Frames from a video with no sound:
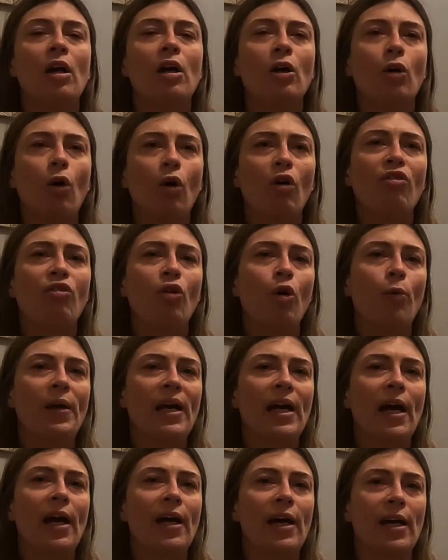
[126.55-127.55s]

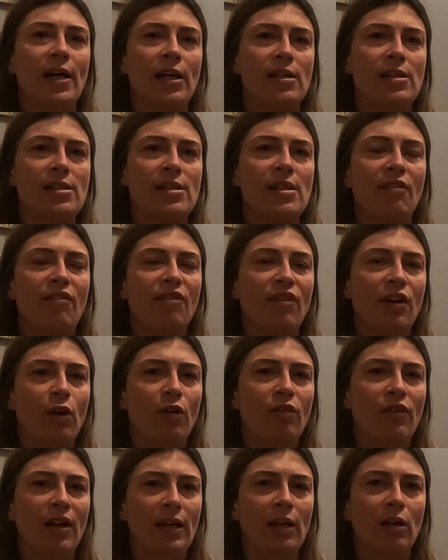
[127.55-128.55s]
Agoraphobia is the
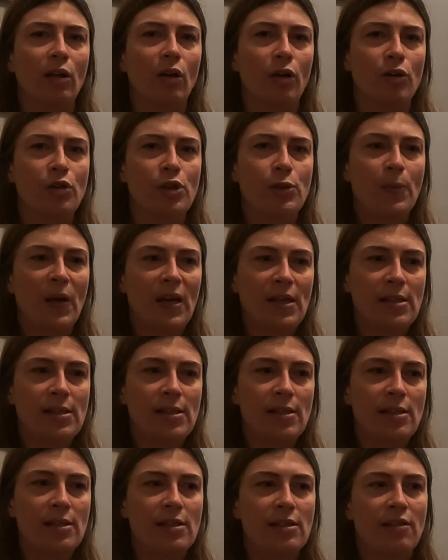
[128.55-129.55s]
fear of enclosed
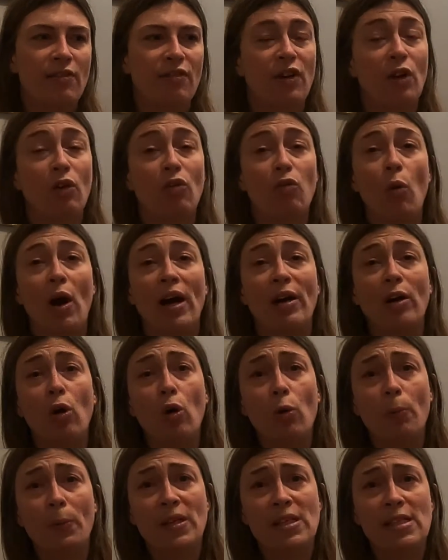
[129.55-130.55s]
spaces, the fear of wide
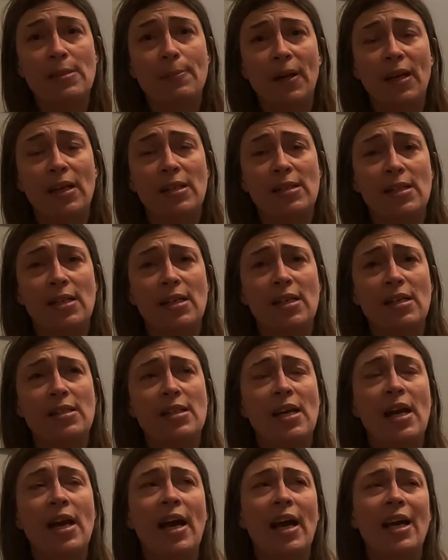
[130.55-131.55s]
open
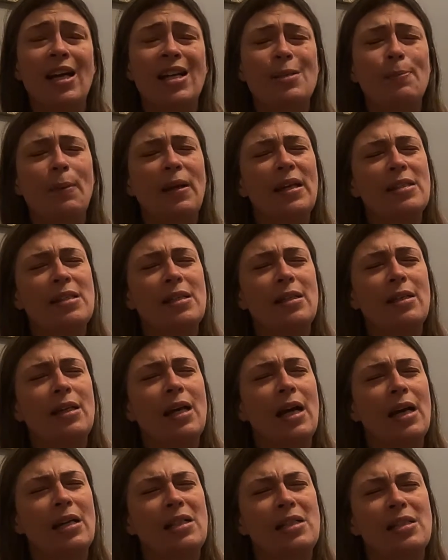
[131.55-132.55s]
spaces, and it's
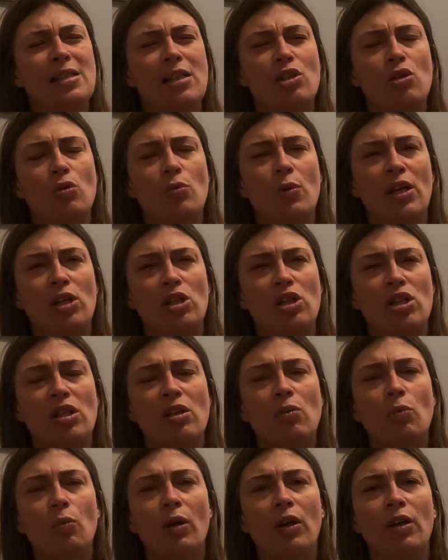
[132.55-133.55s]
basically any
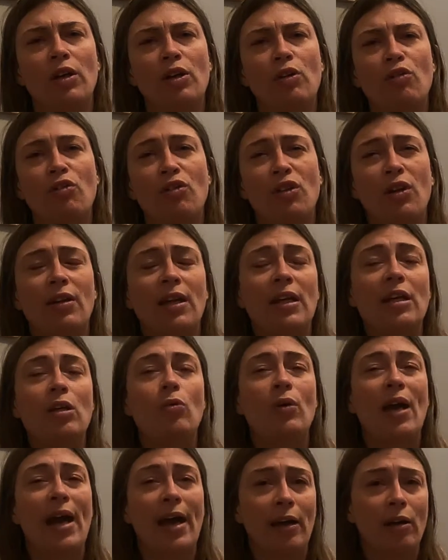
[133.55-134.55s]
situation where you feel that you
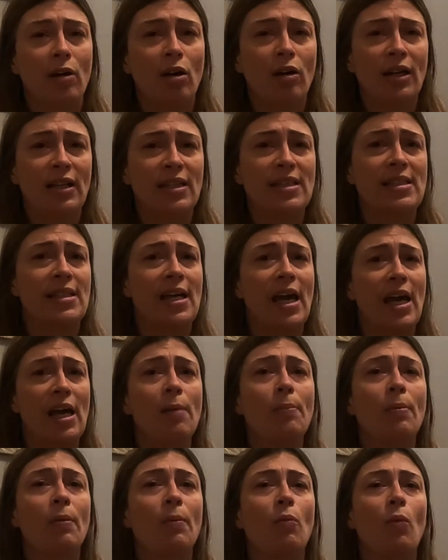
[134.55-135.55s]
cannot
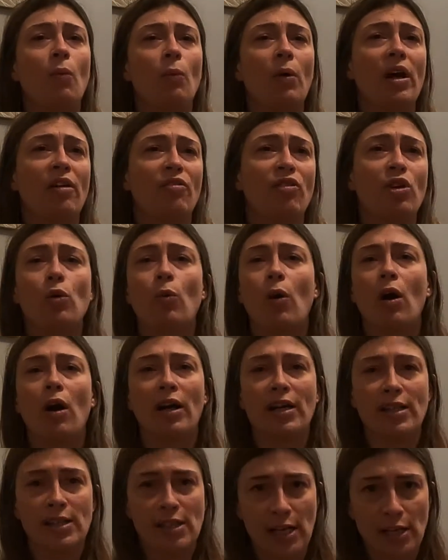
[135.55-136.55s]
escape if you are
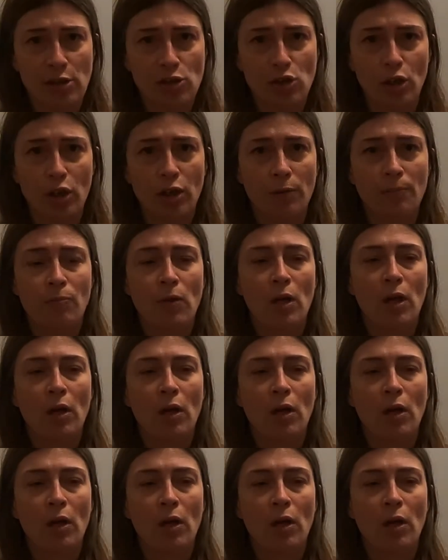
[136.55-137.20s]
in danger,